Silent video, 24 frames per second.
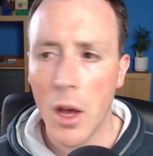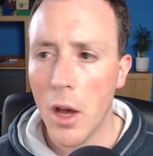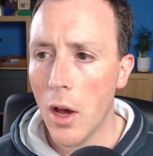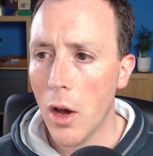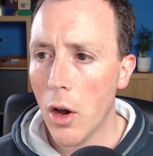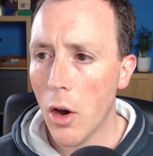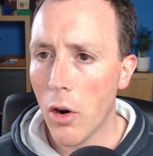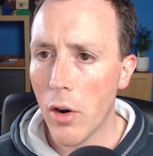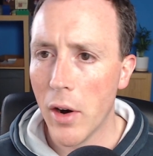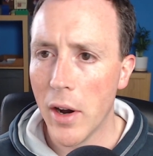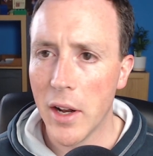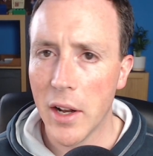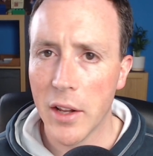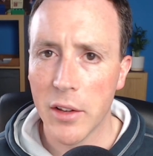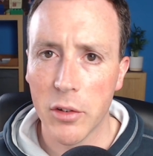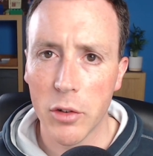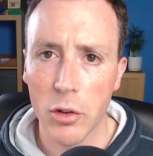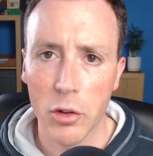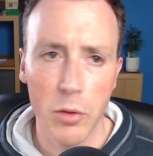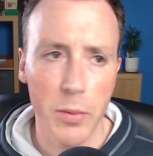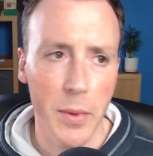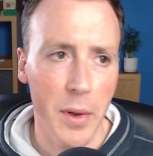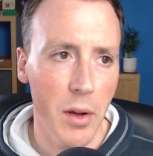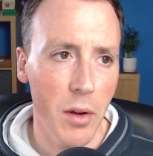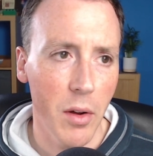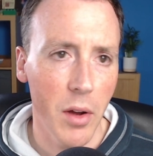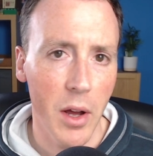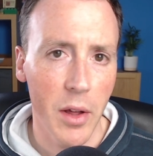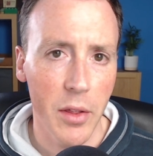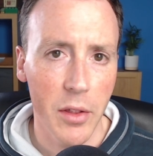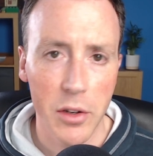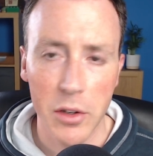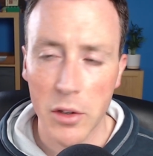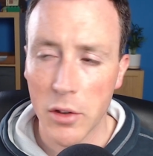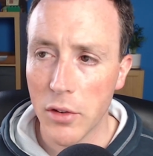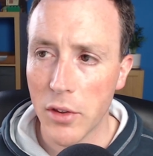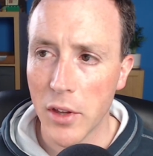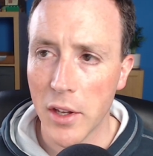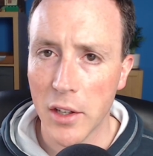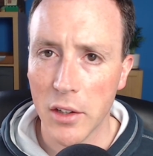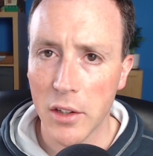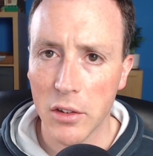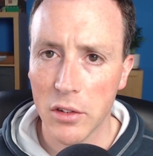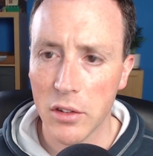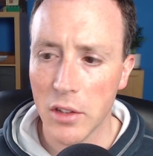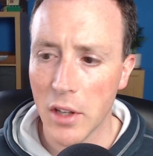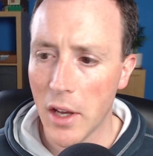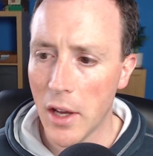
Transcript: All right, let's talk about other new things.